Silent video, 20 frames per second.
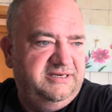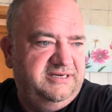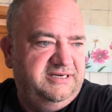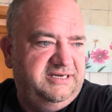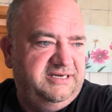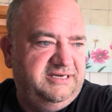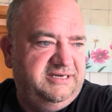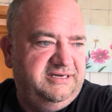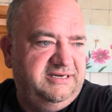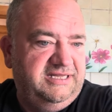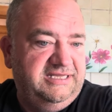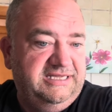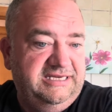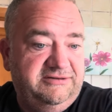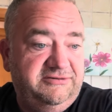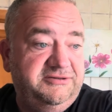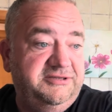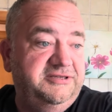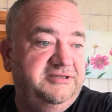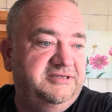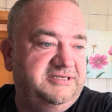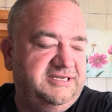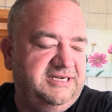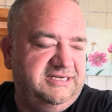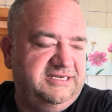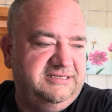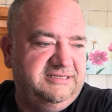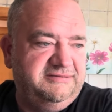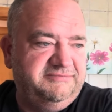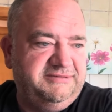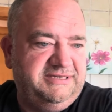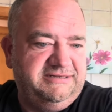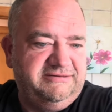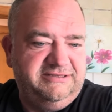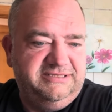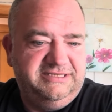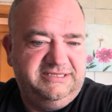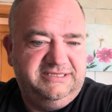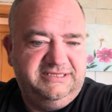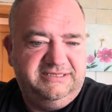Uh, I laid on the other side of the
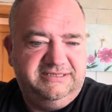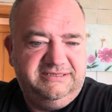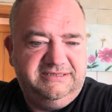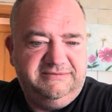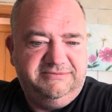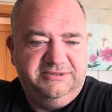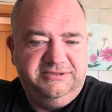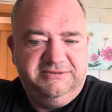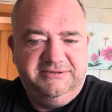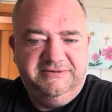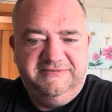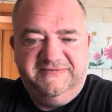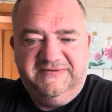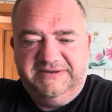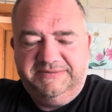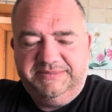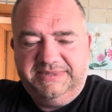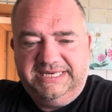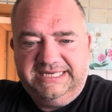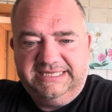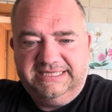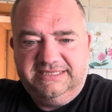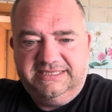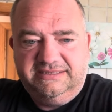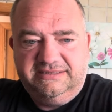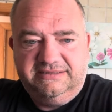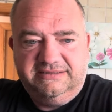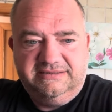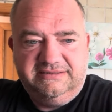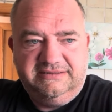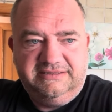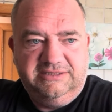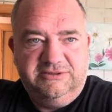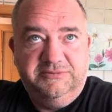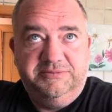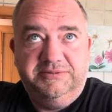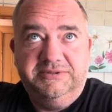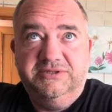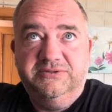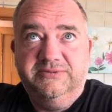mattress. I put the duvet back. I
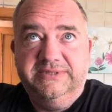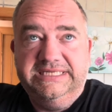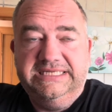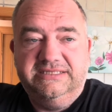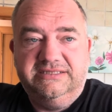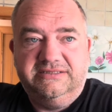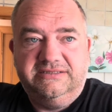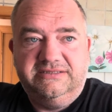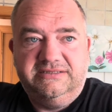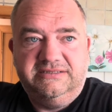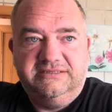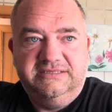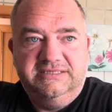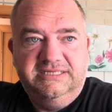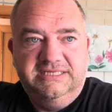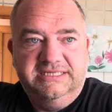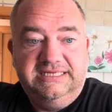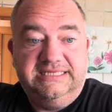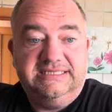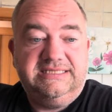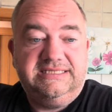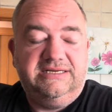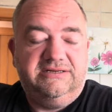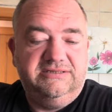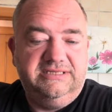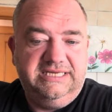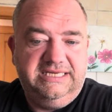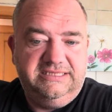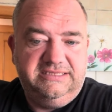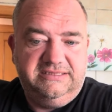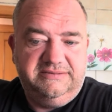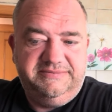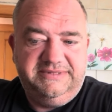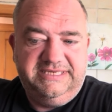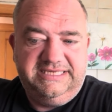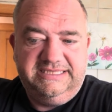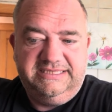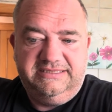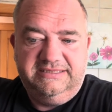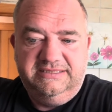opened the window. I sat on the edge of the
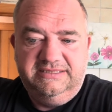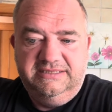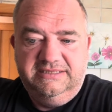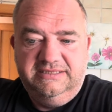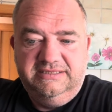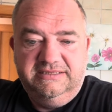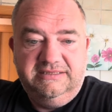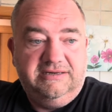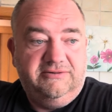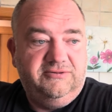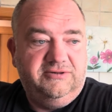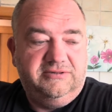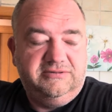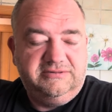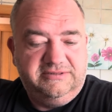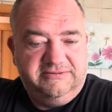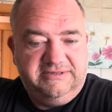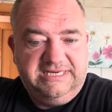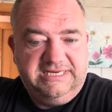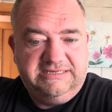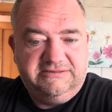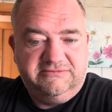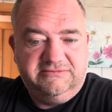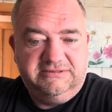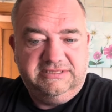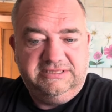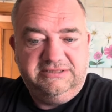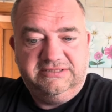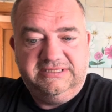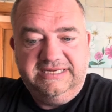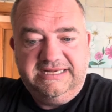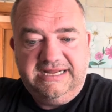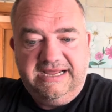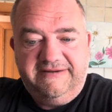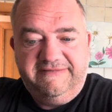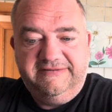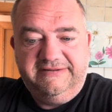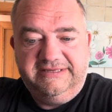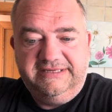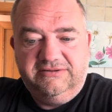bed. I walked around. I just did
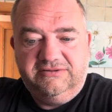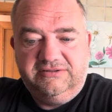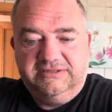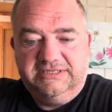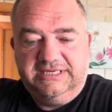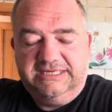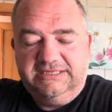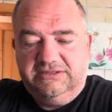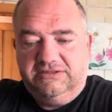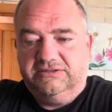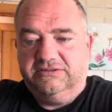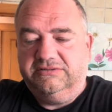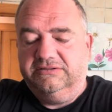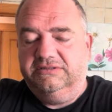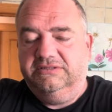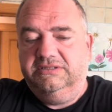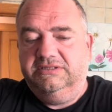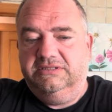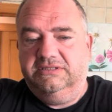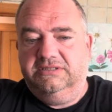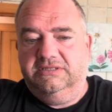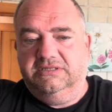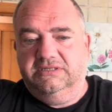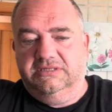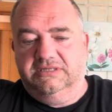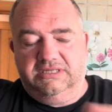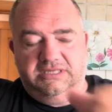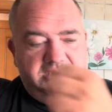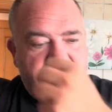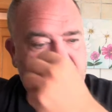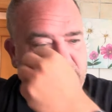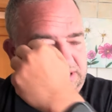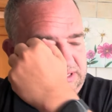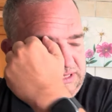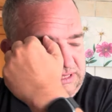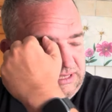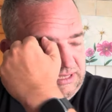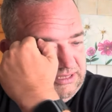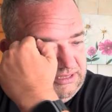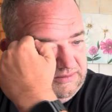everything all night long.
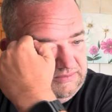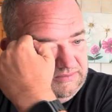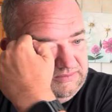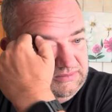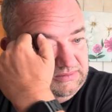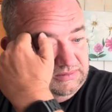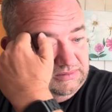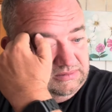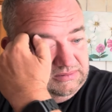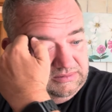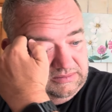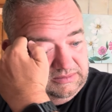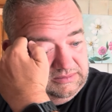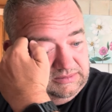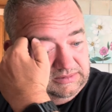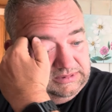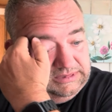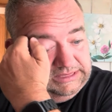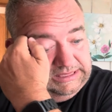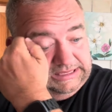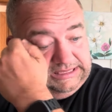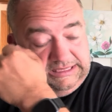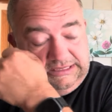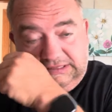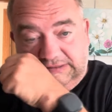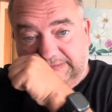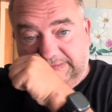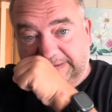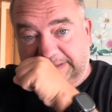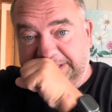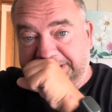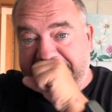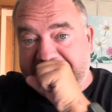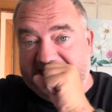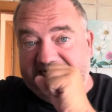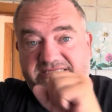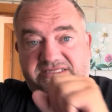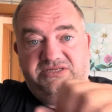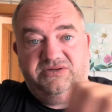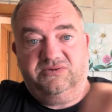And, um, I just feel
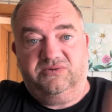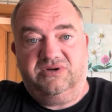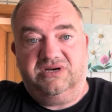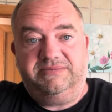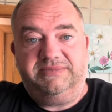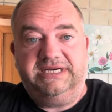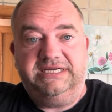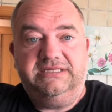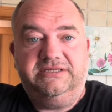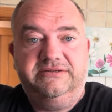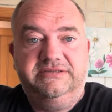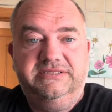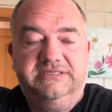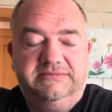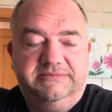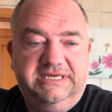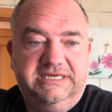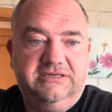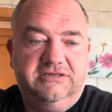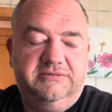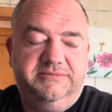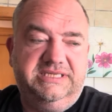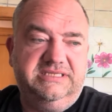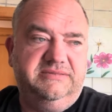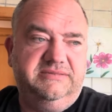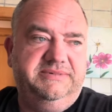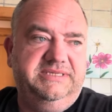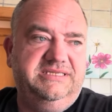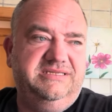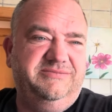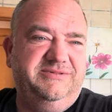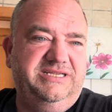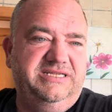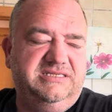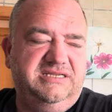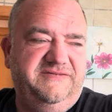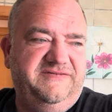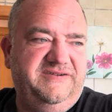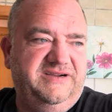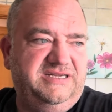shattered. So what I might do is I might go back to bed in a minute,
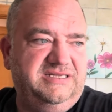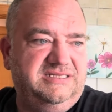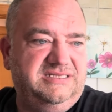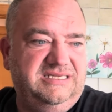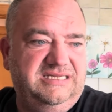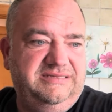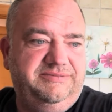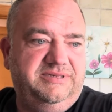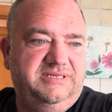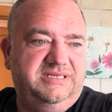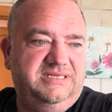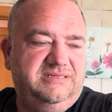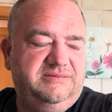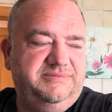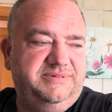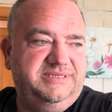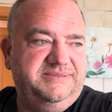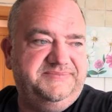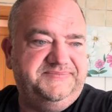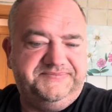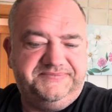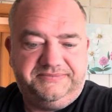see if I can sleep a little bit.